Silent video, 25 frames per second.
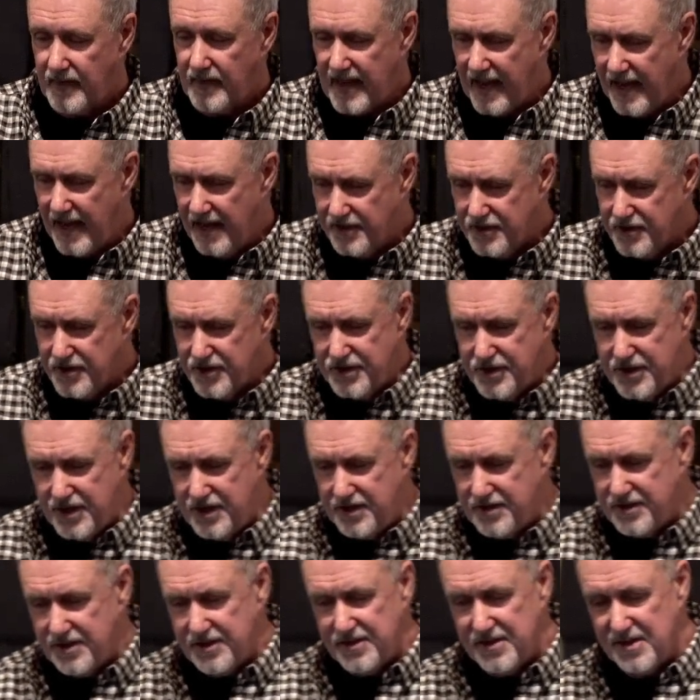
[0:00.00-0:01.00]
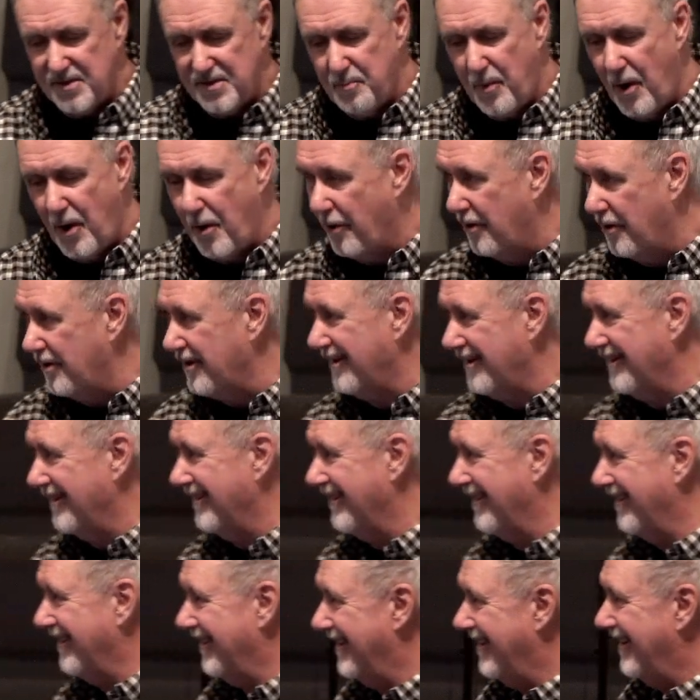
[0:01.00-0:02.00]
as Jesus spoke,
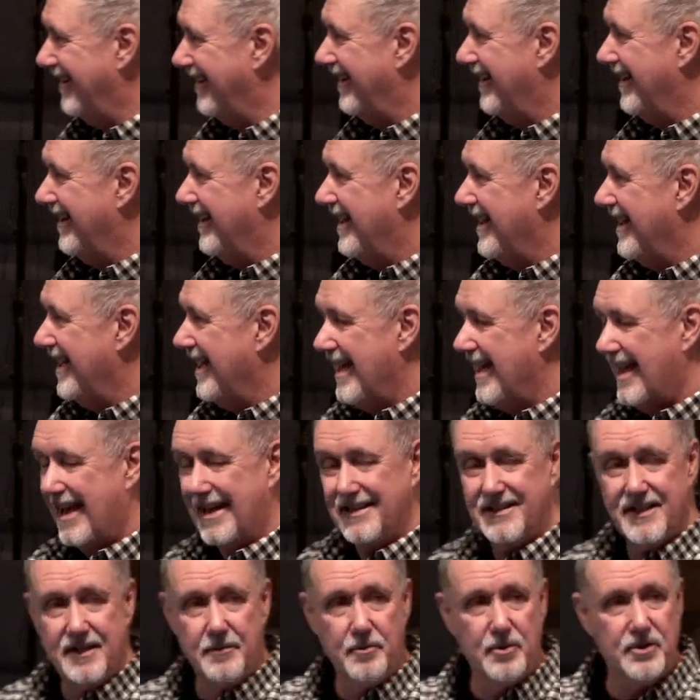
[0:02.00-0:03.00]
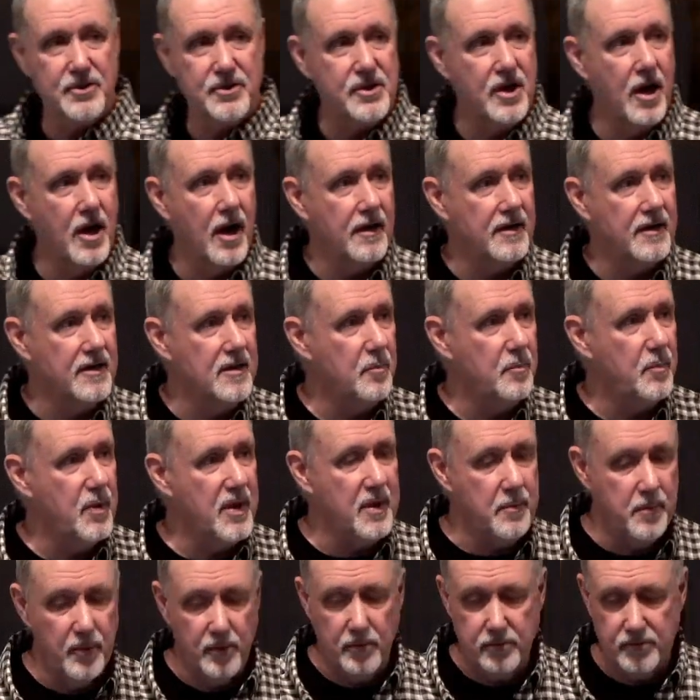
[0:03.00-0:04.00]
as he was talking to
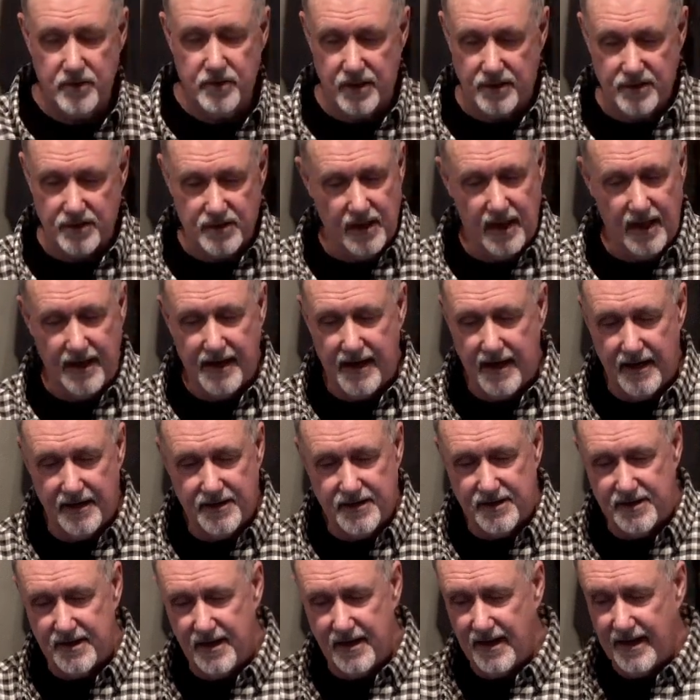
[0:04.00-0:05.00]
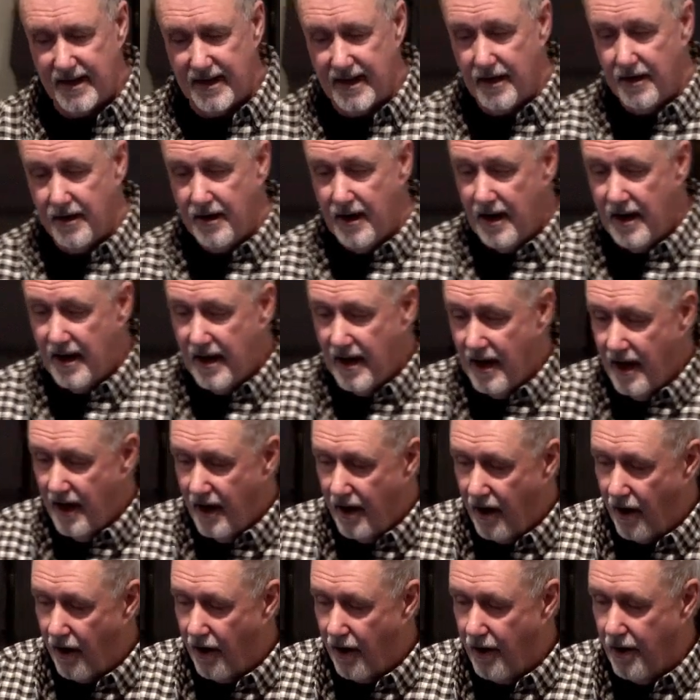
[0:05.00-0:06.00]
people just like us sitting here,
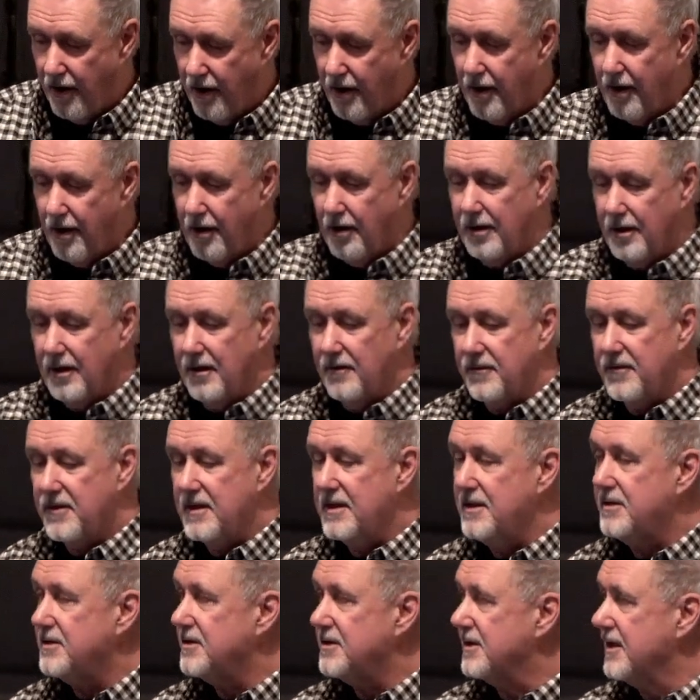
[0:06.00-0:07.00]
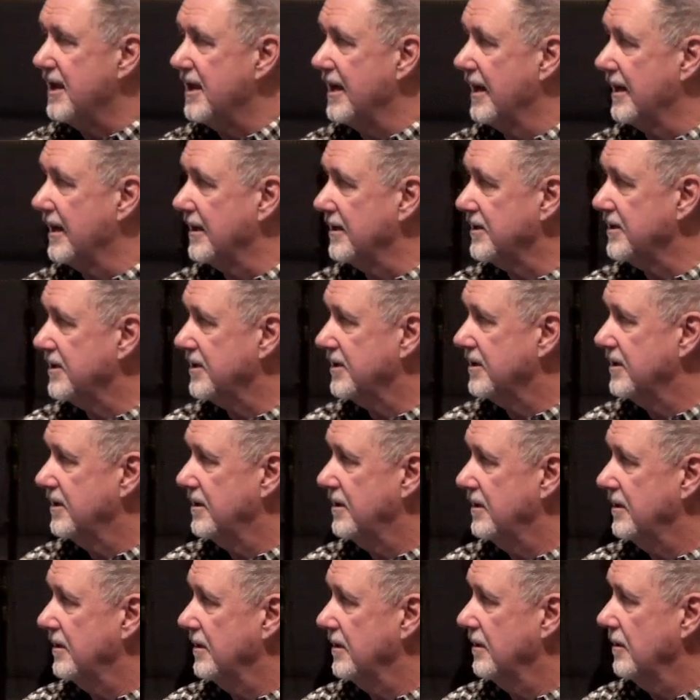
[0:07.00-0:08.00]
all of these things
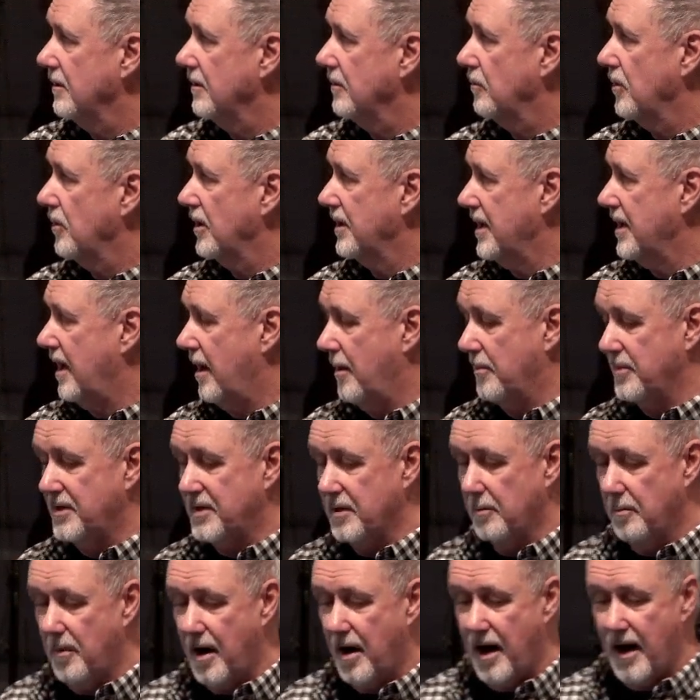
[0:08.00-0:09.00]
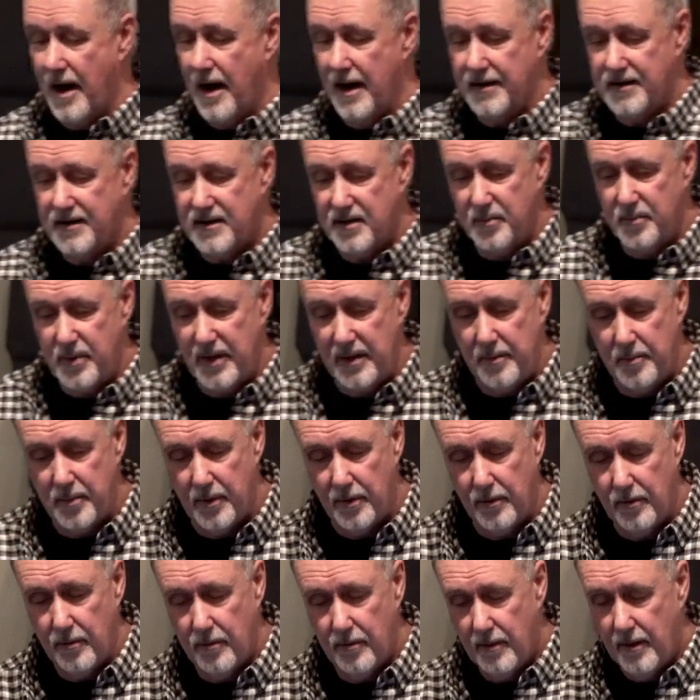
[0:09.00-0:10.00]
would come to mind to
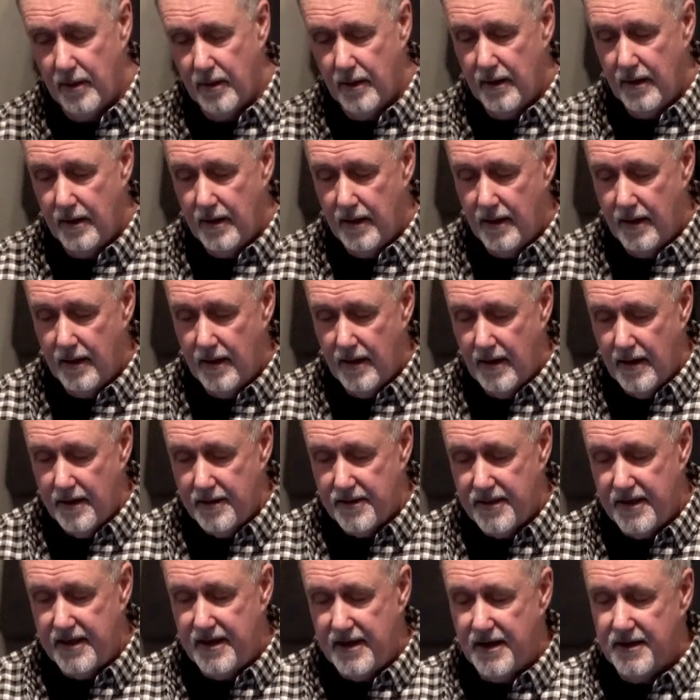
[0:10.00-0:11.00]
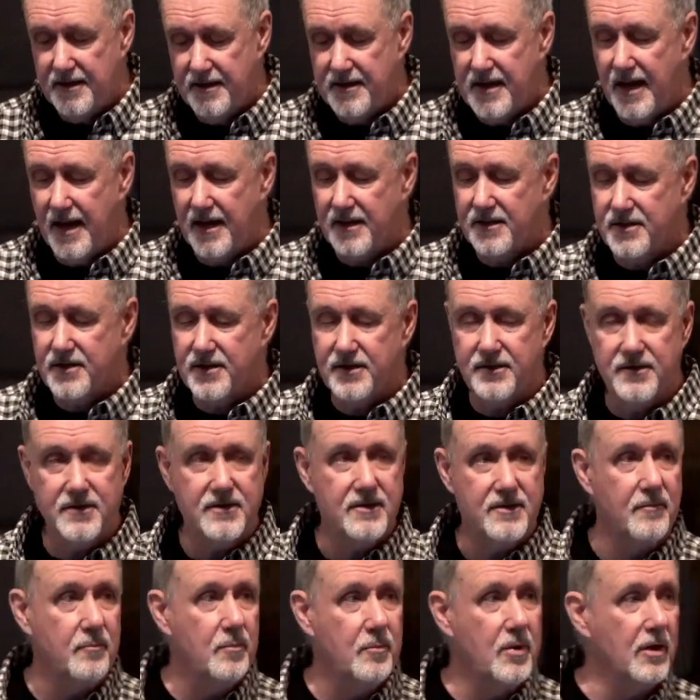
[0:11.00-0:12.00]
people. The
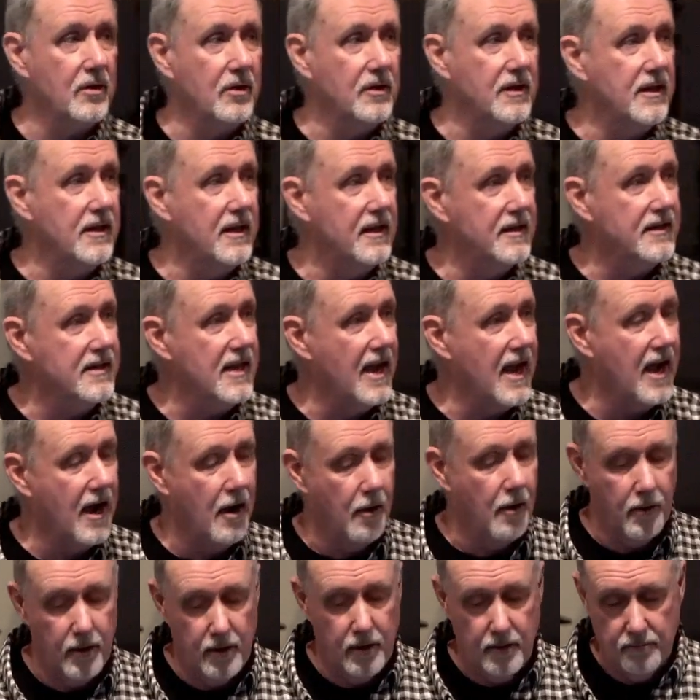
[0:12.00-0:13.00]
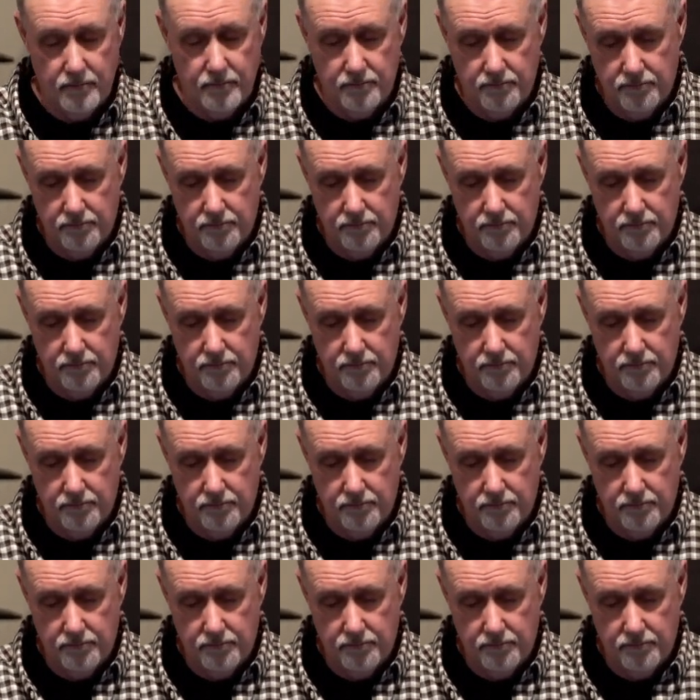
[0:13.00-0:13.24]
intentions of building a tower